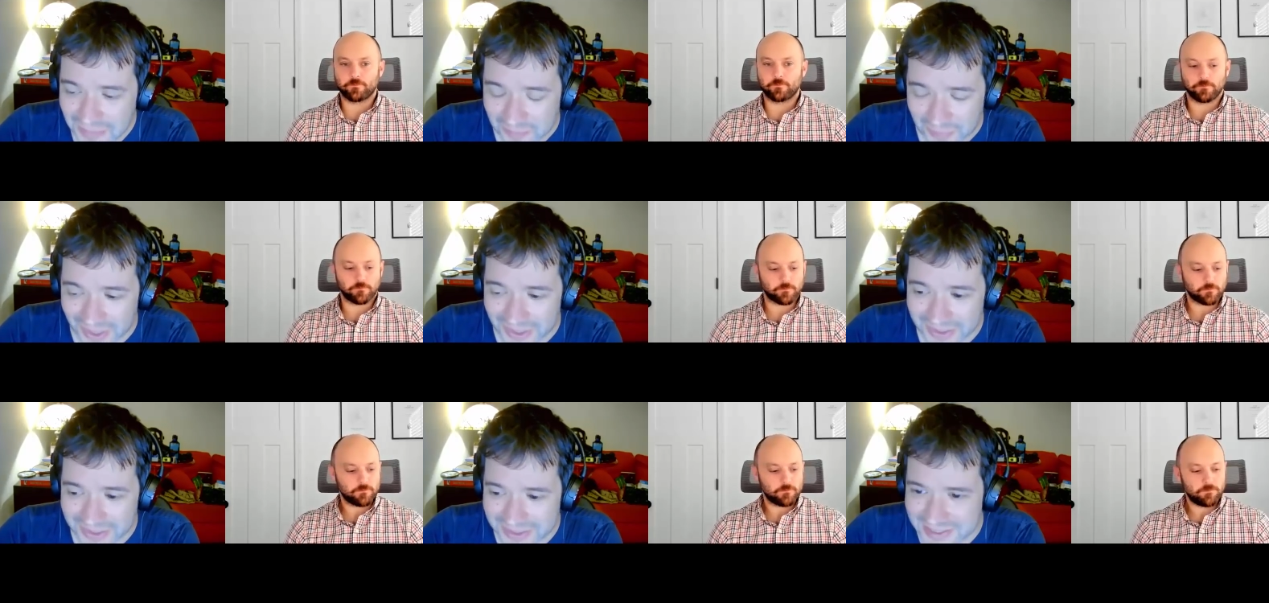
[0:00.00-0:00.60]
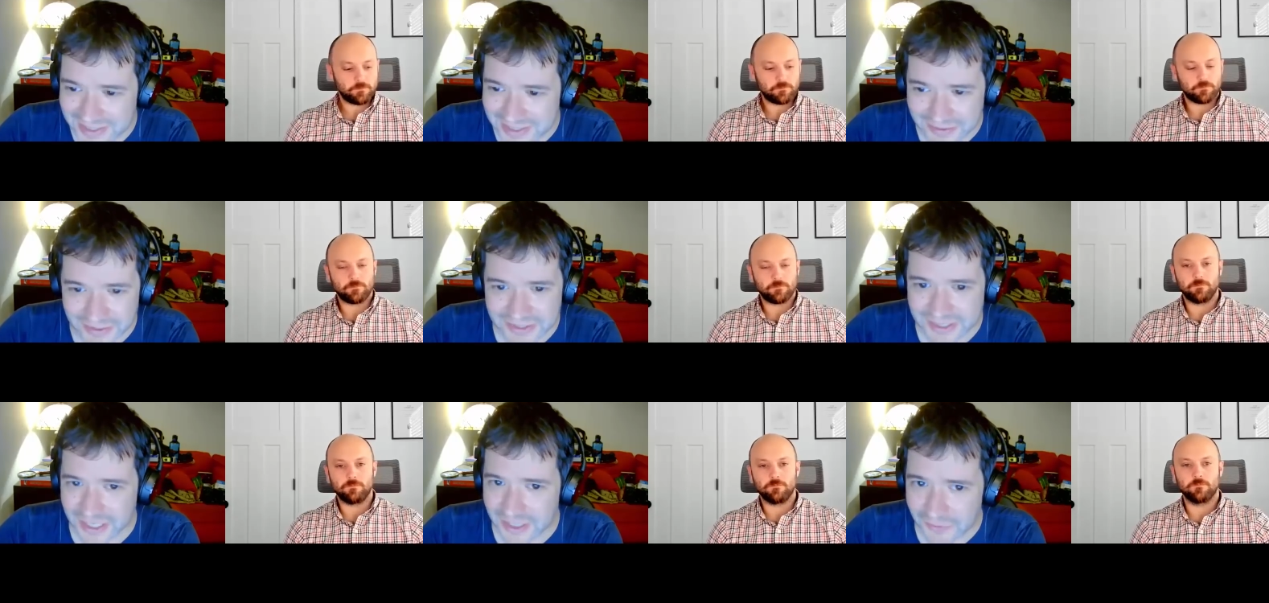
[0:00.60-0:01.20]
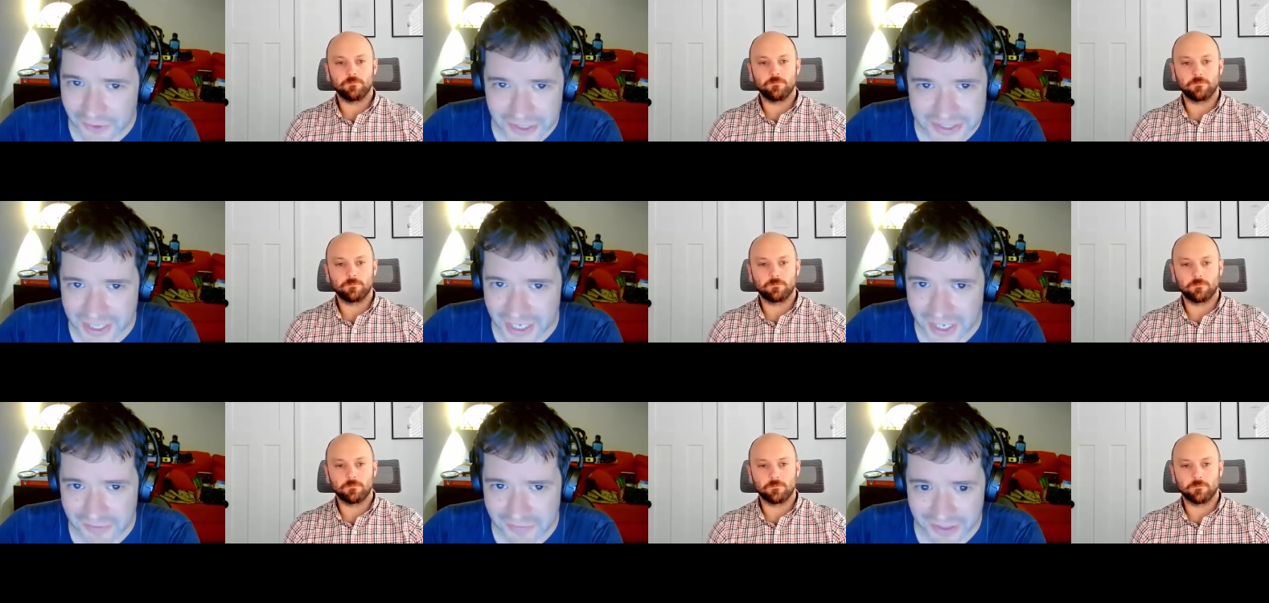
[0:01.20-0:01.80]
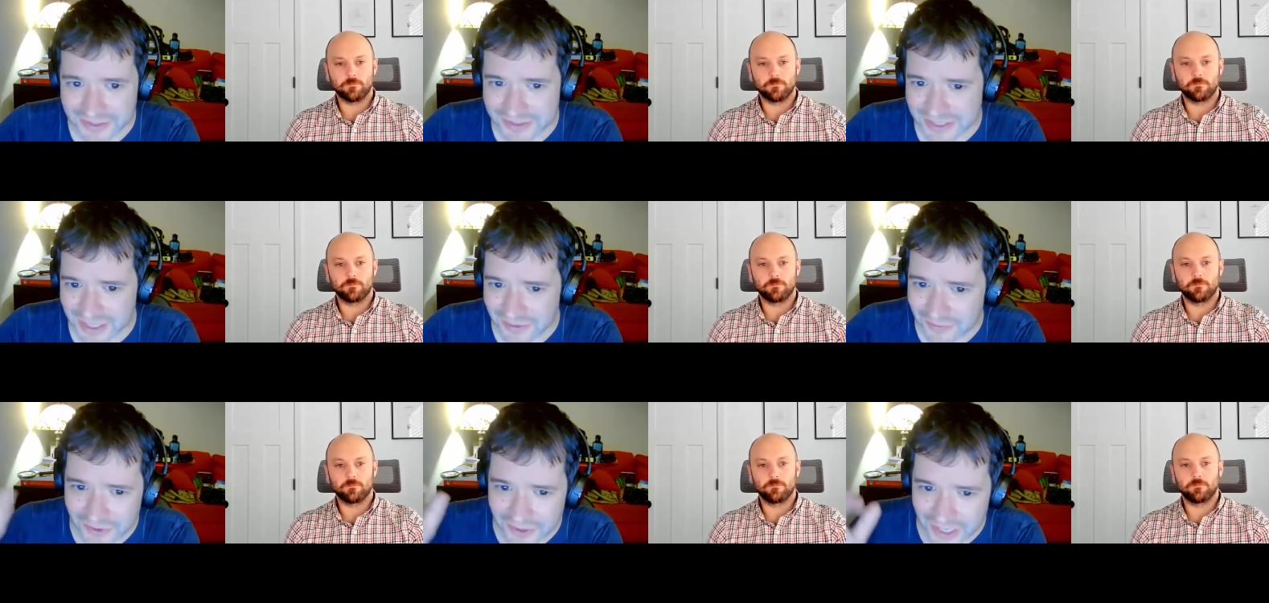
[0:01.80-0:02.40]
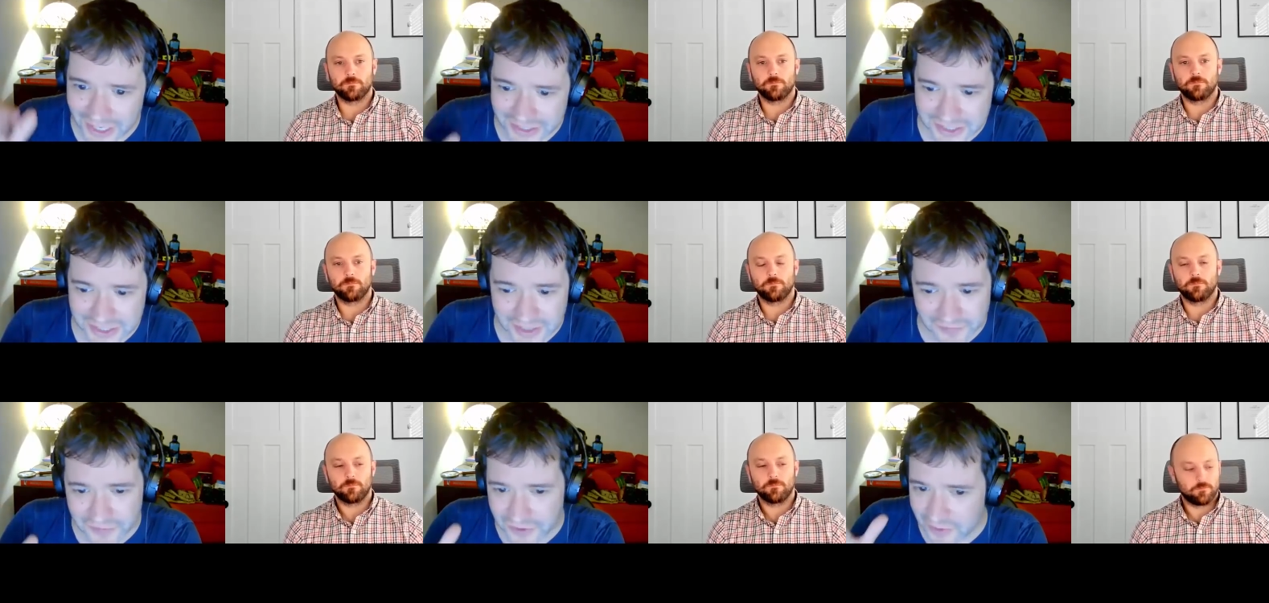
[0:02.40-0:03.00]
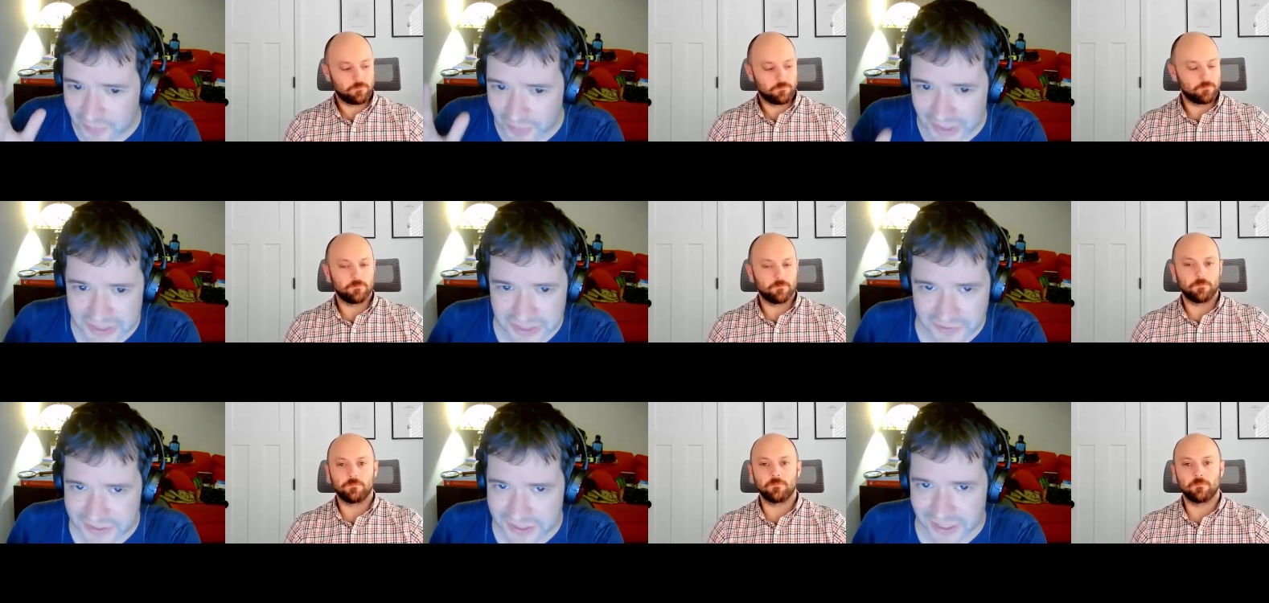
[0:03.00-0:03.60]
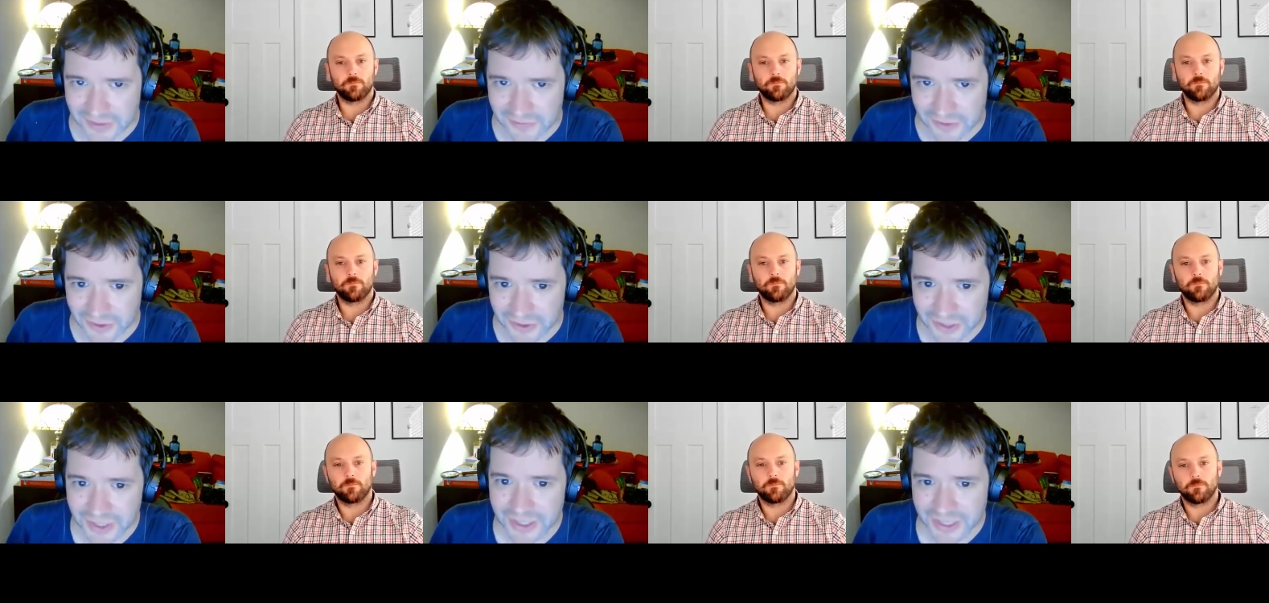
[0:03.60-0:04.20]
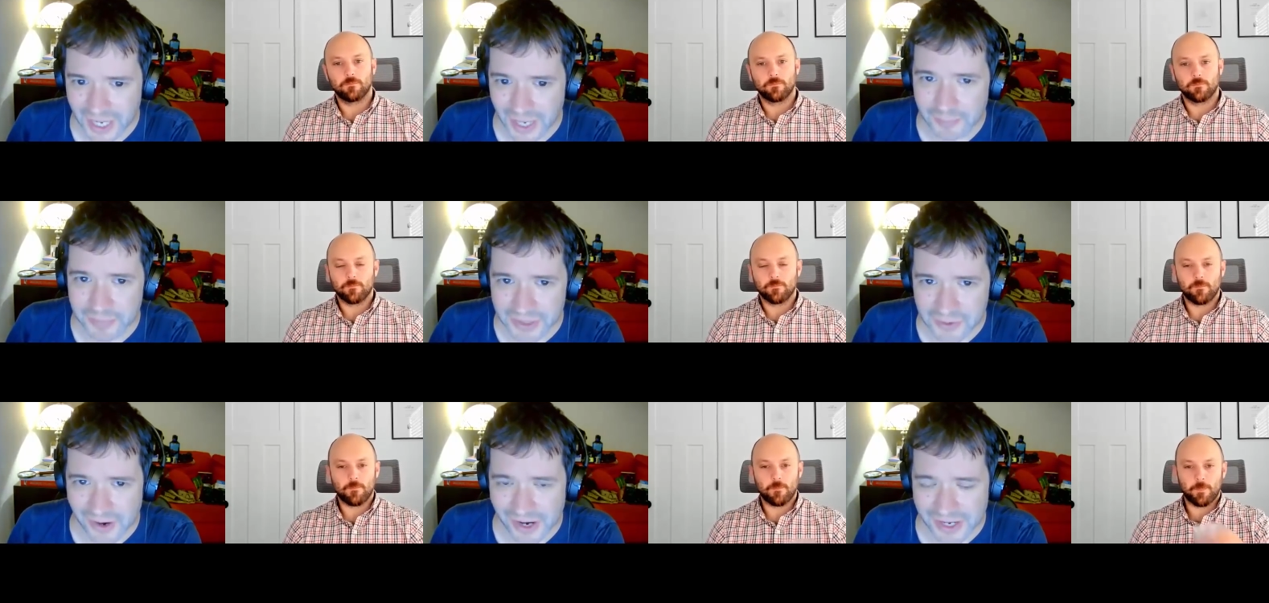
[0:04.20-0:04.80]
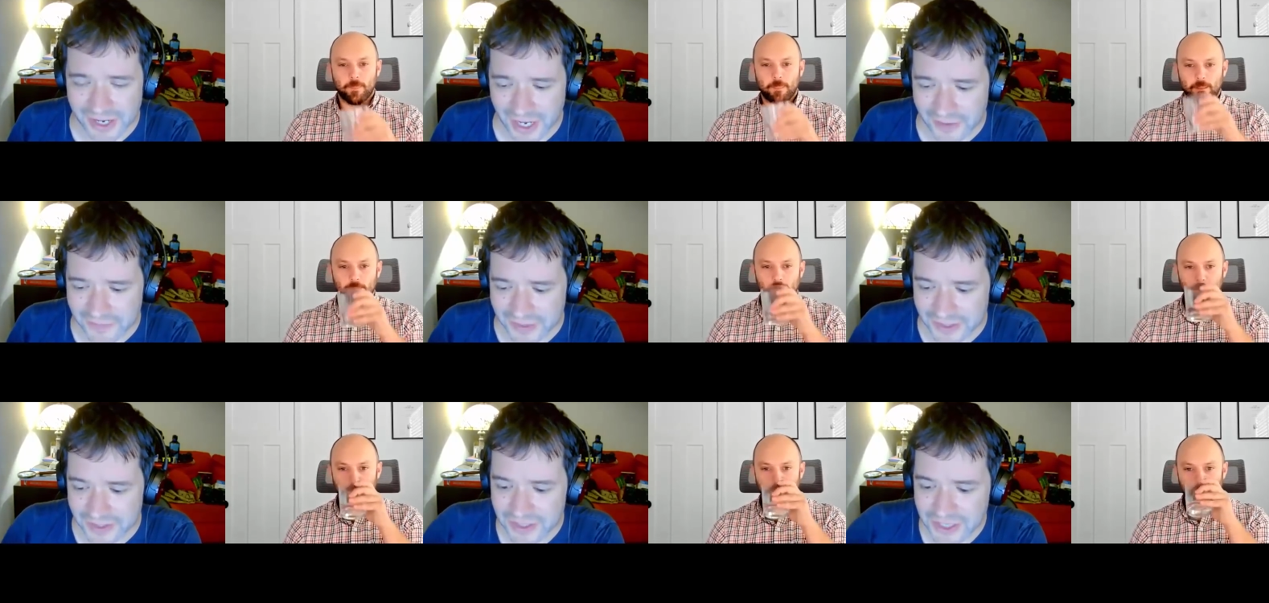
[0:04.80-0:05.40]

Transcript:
Speaker 1: but silver is heavy. Silver, just a few bucks of silver can be quite heavy.